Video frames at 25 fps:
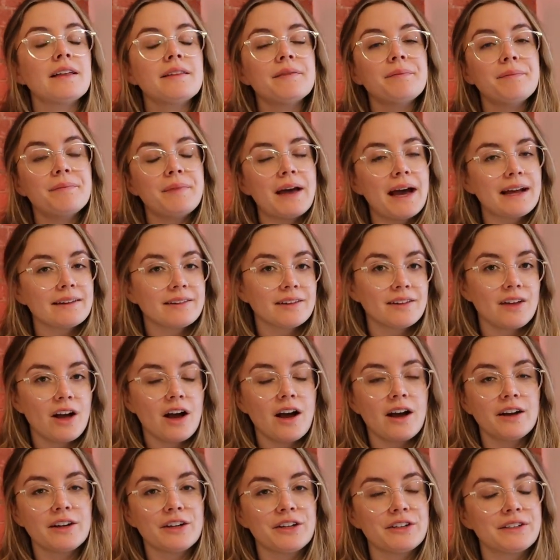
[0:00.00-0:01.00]
That's
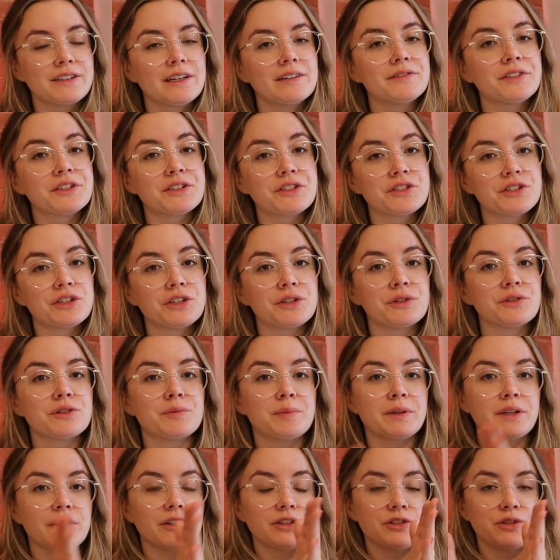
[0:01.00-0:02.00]
not a good enough excuse
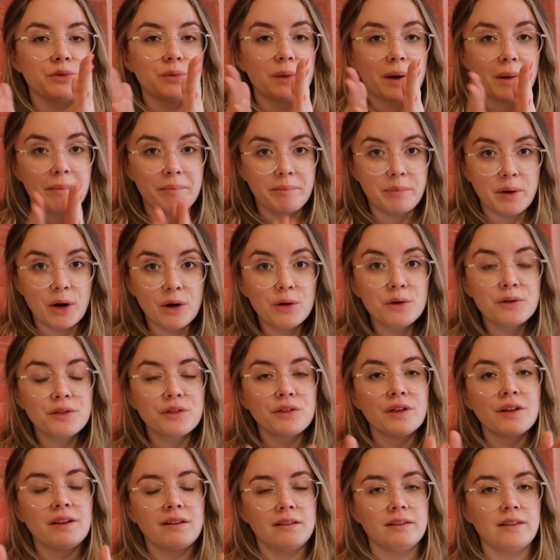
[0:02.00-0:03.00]
because you are
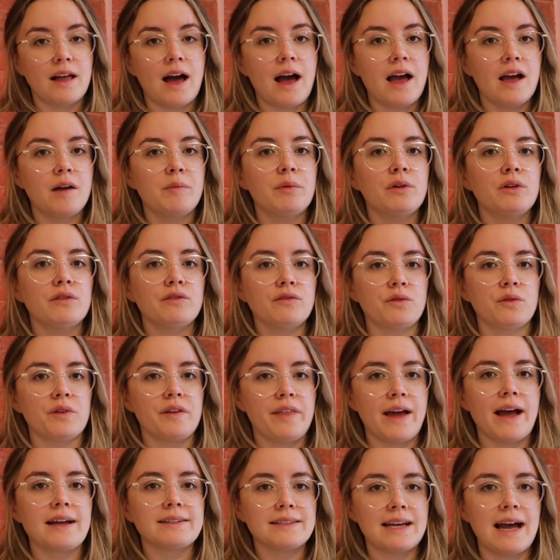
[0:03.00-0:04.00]
both liable for
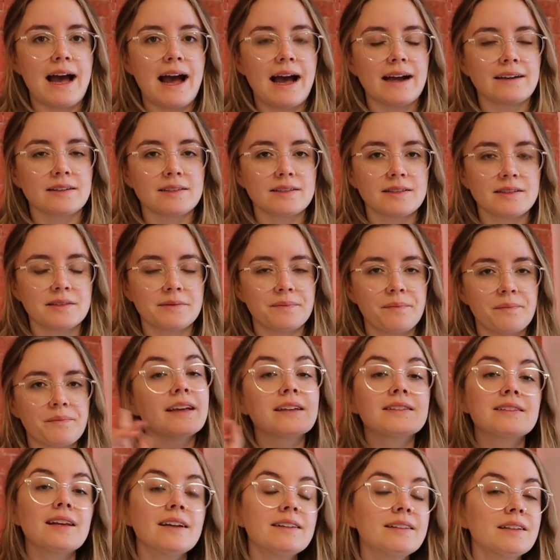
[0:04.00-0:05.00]
that tax.
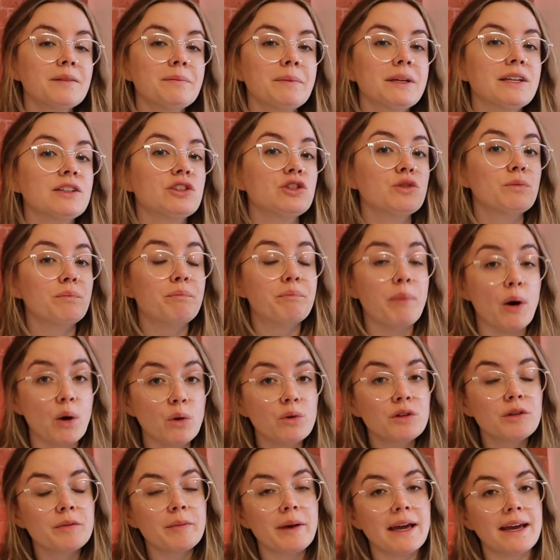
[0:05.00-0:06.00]
That doesn't mean you
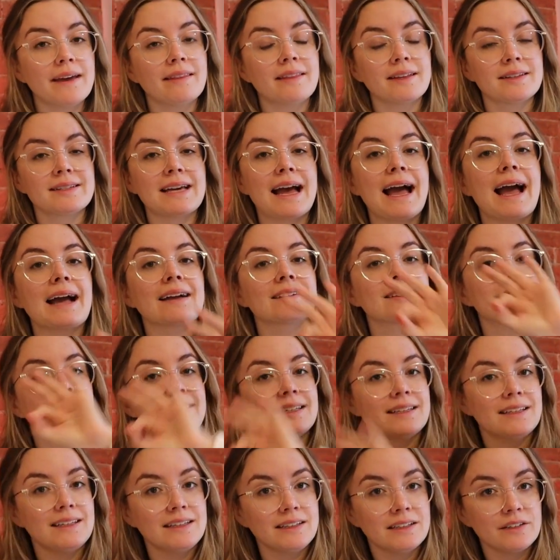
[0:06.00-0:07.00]
both pay the
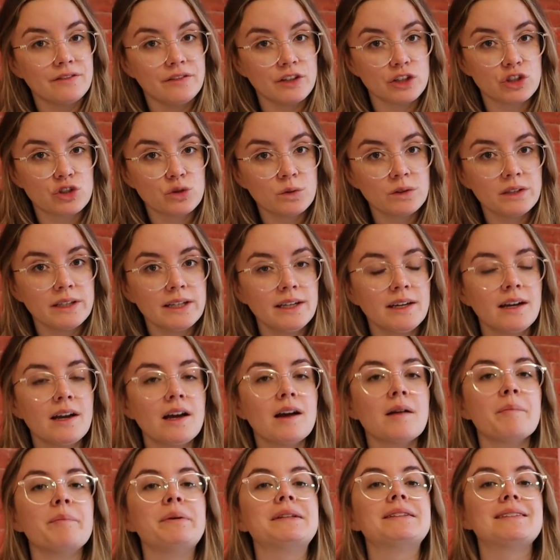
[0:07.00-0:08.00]
tax individually,
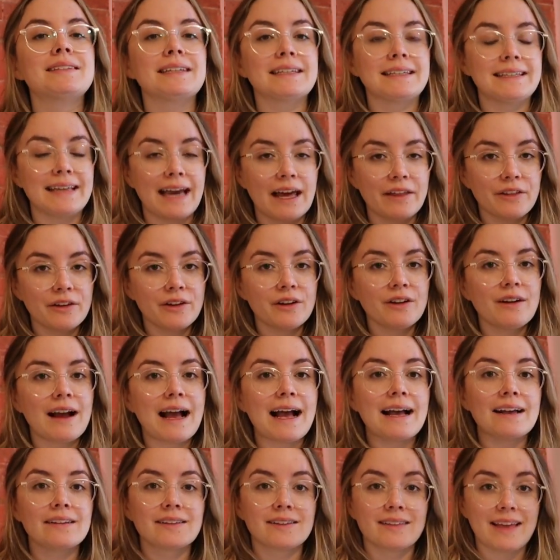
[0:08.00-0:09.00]
but together
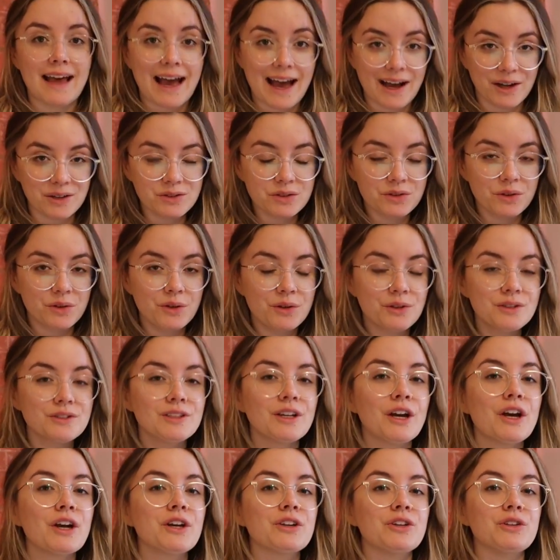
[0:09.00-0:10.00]
as the household,
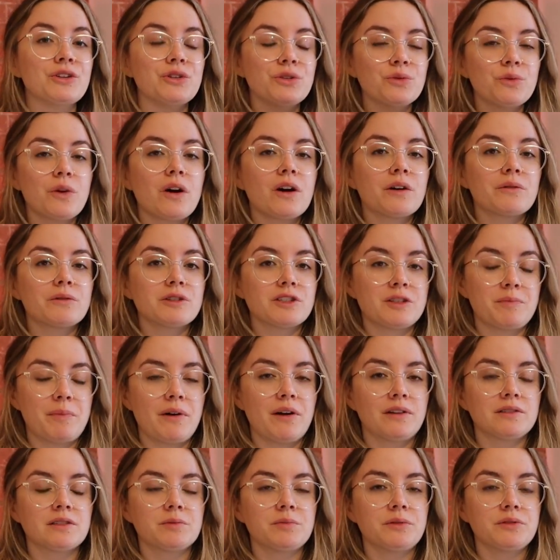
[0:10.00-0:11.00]
you are
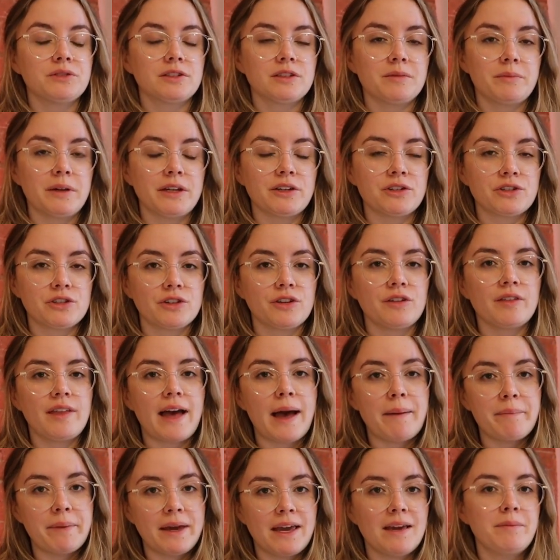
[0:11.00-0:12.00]
responsible to make sure
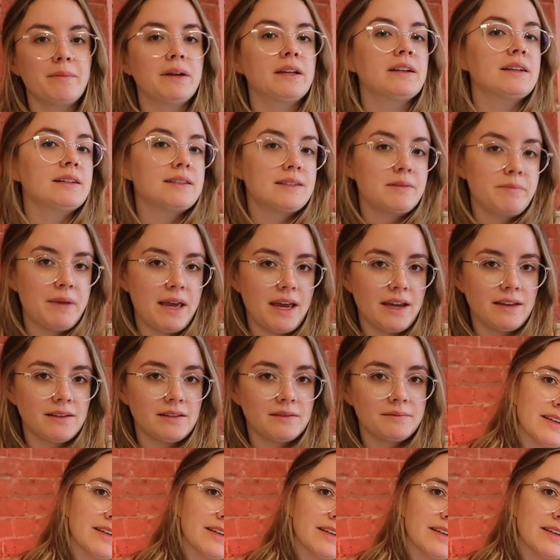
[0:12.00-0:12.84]
that payment is made.